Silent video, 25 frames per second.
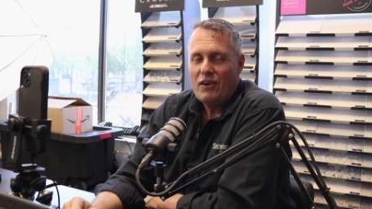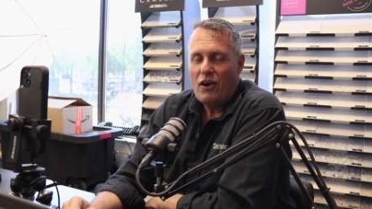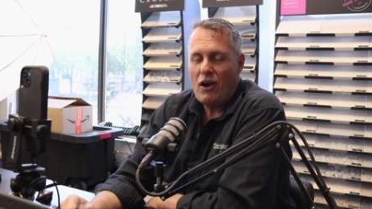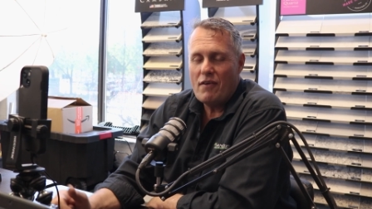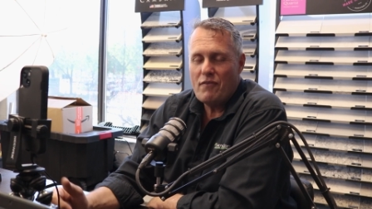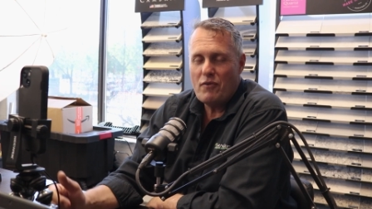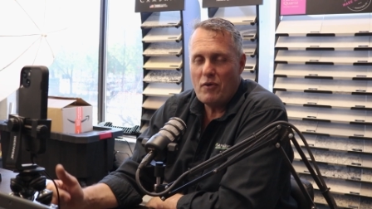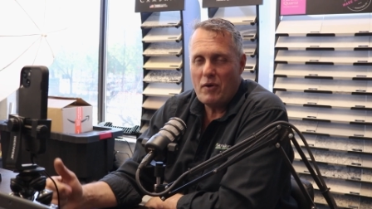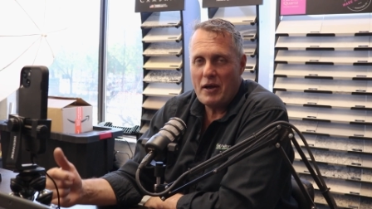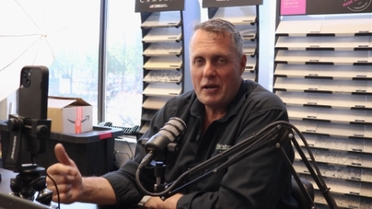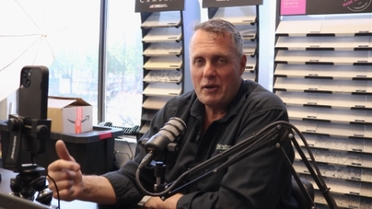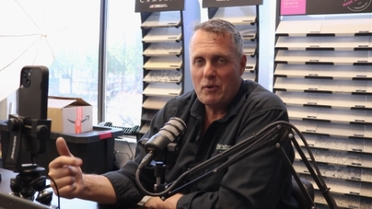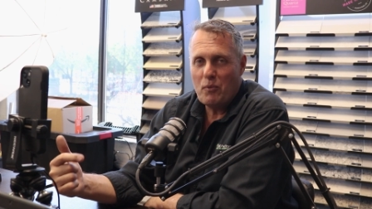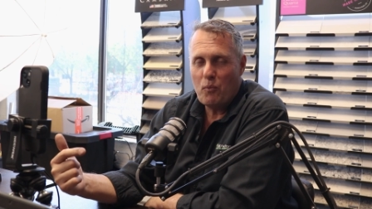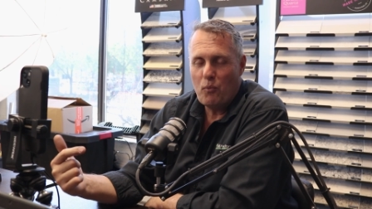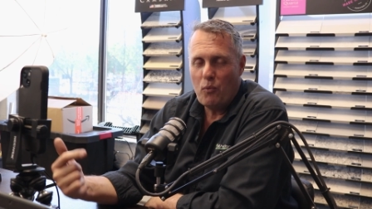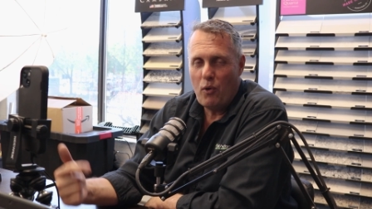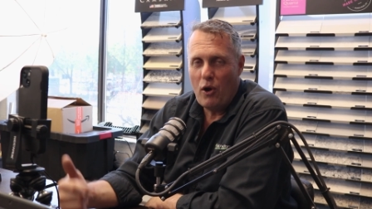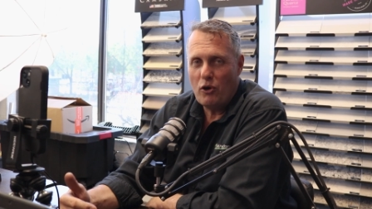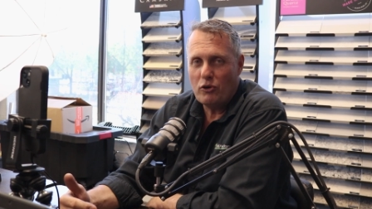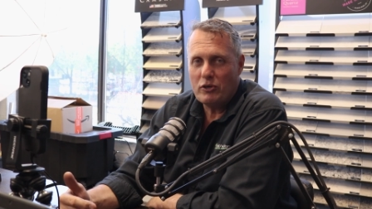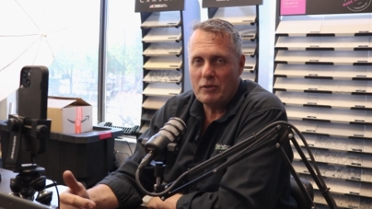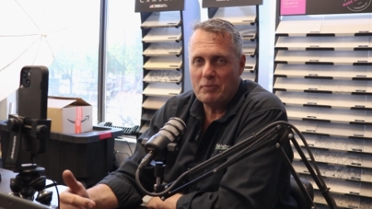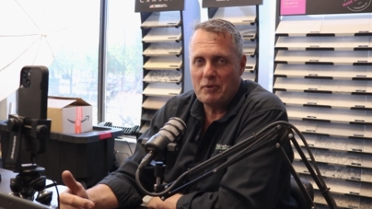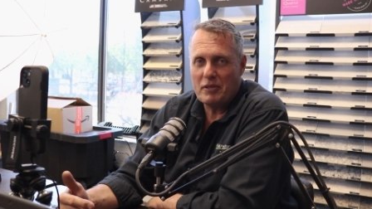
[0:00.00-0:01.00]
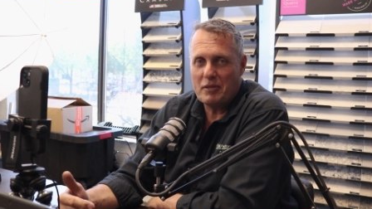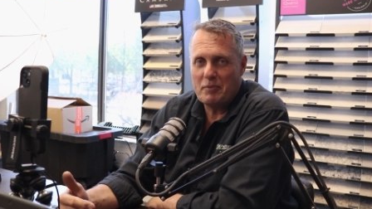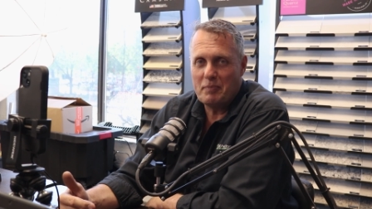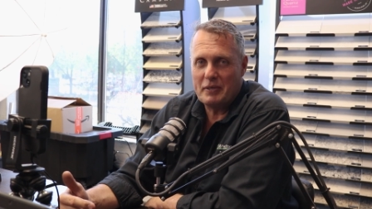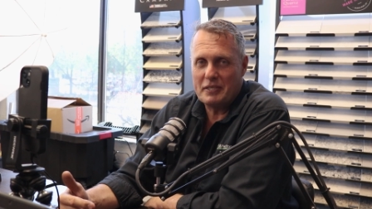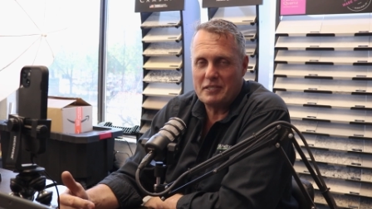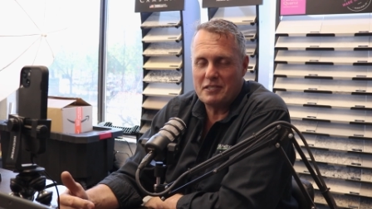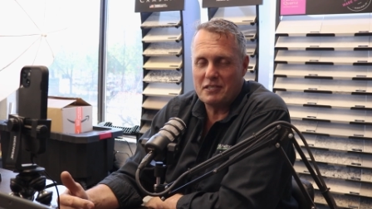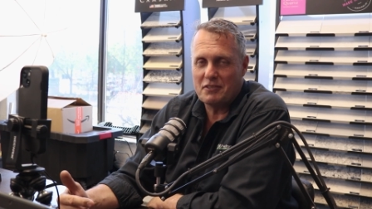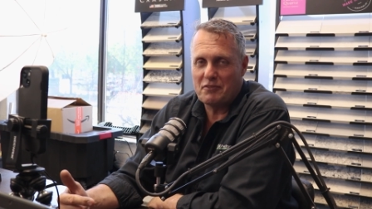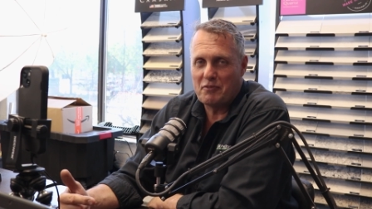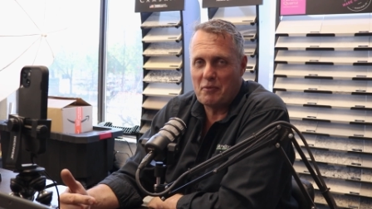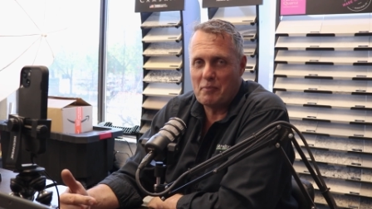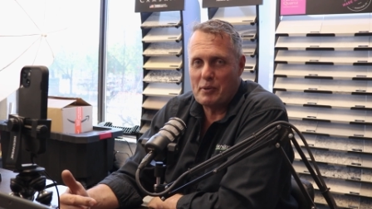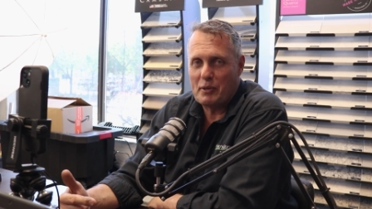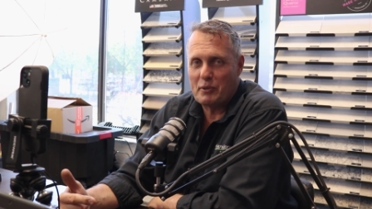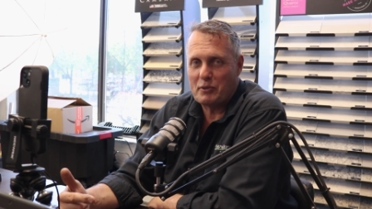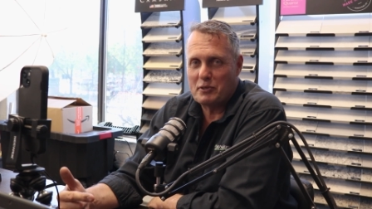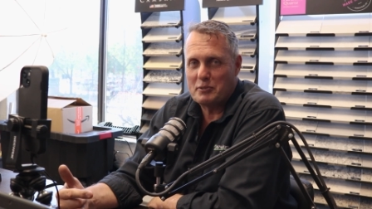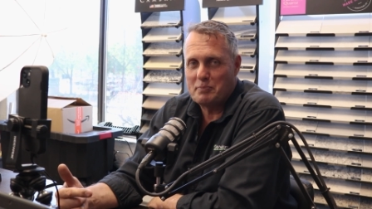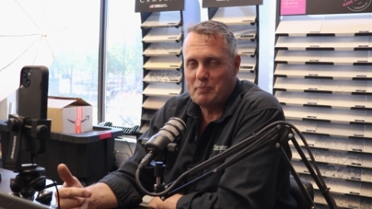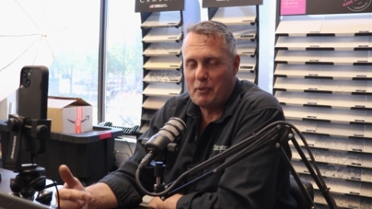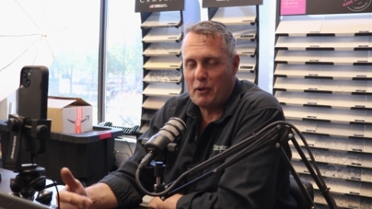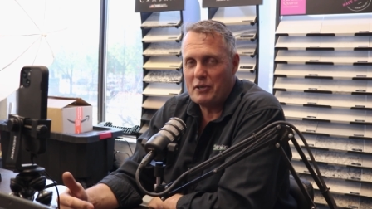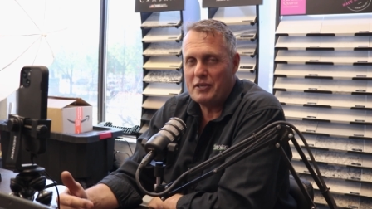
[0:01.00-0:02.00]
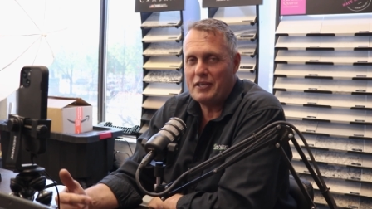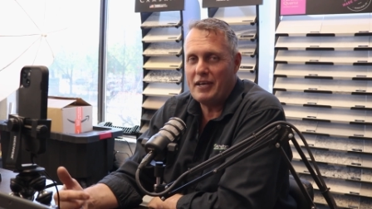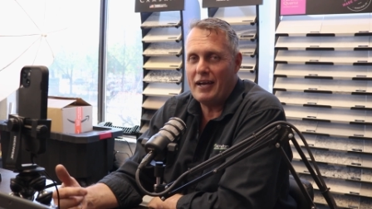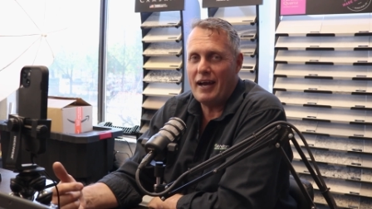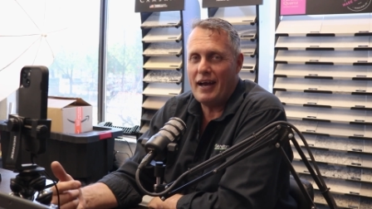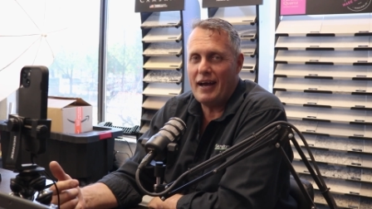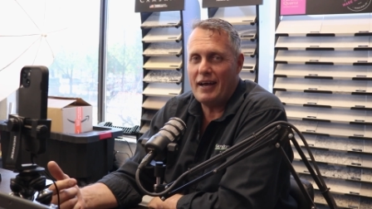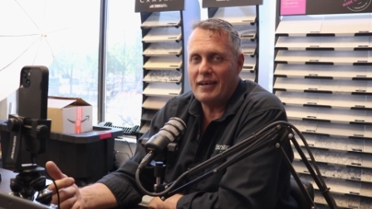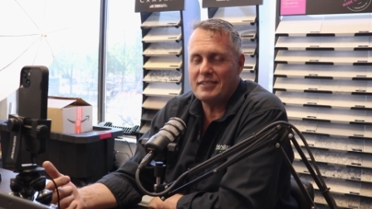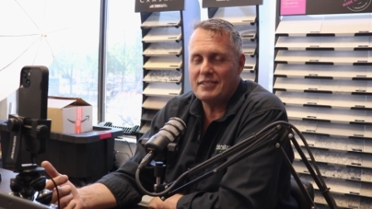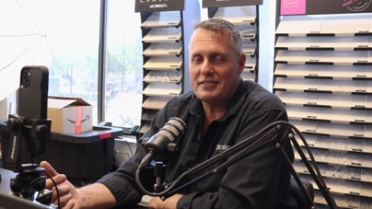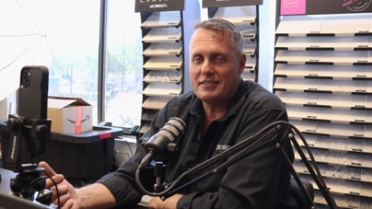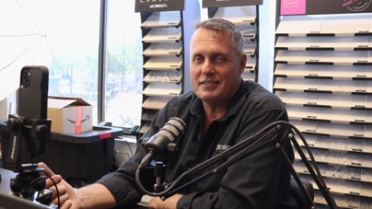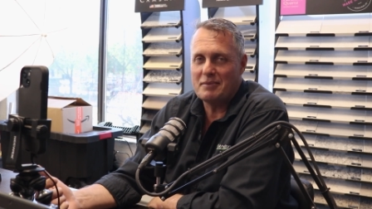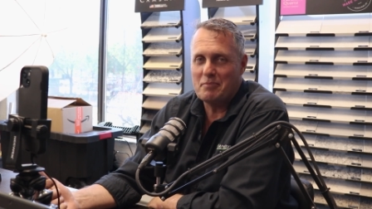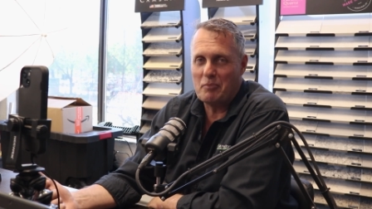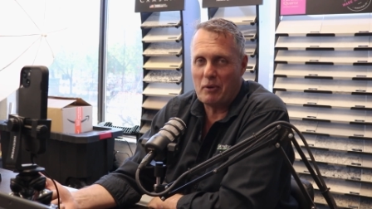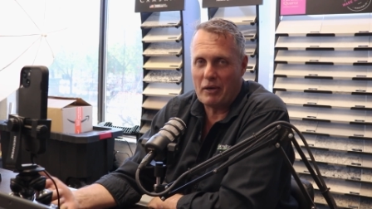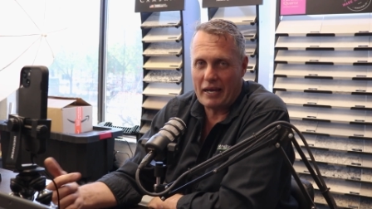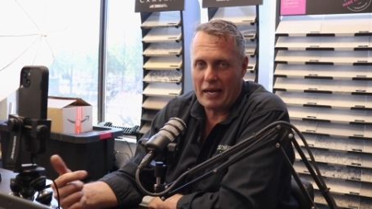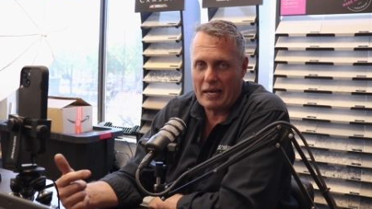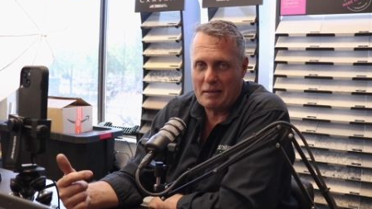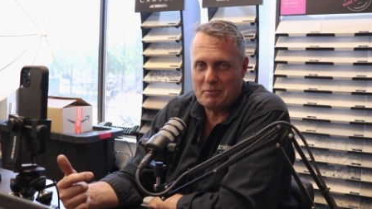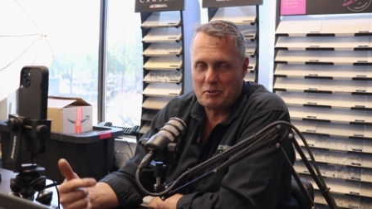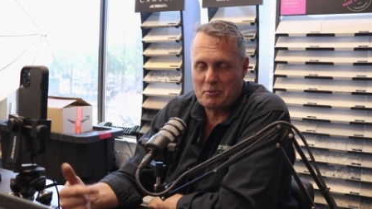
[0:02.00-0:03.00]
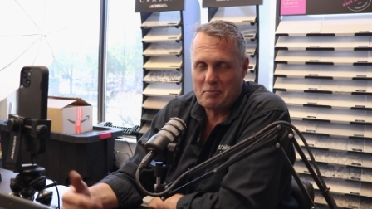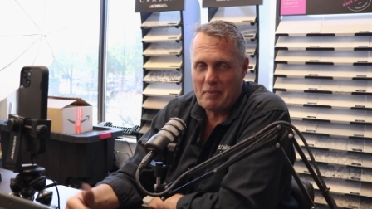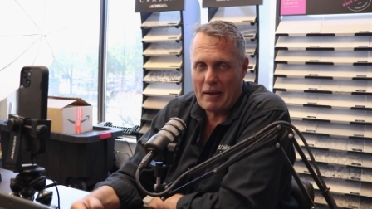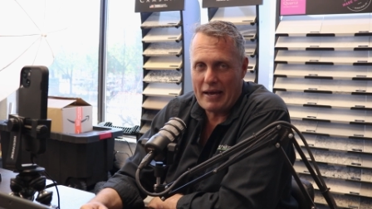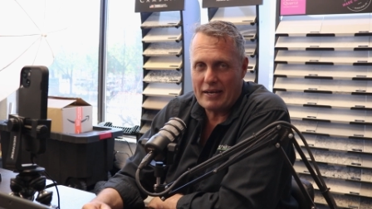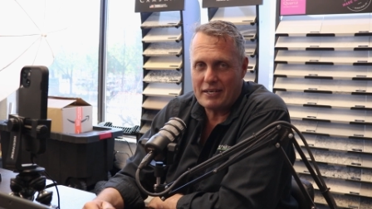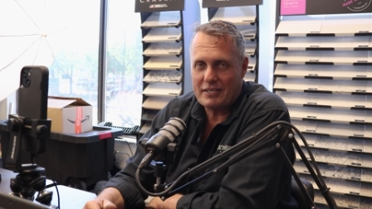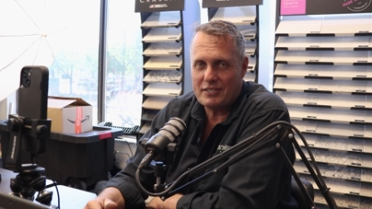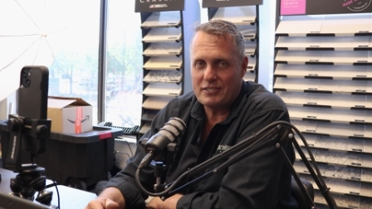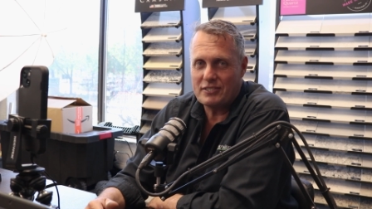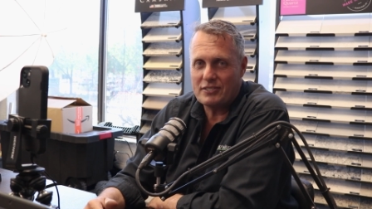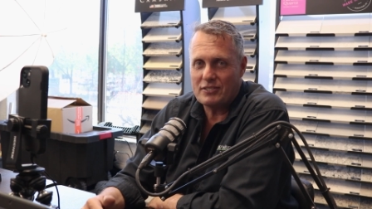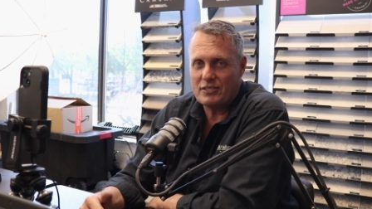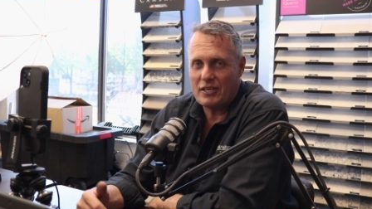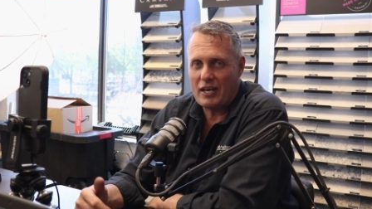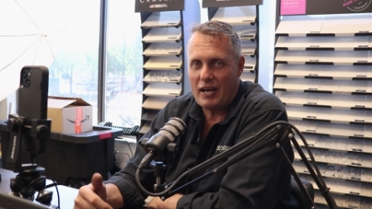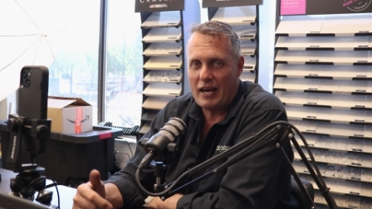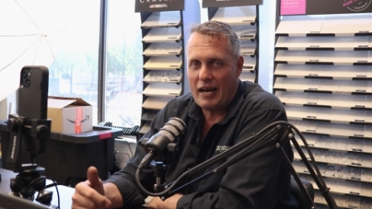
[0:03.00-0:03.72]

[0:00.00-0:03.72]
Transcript: Hi everyone, welcome to the Business for Builders podcast. My name's Max.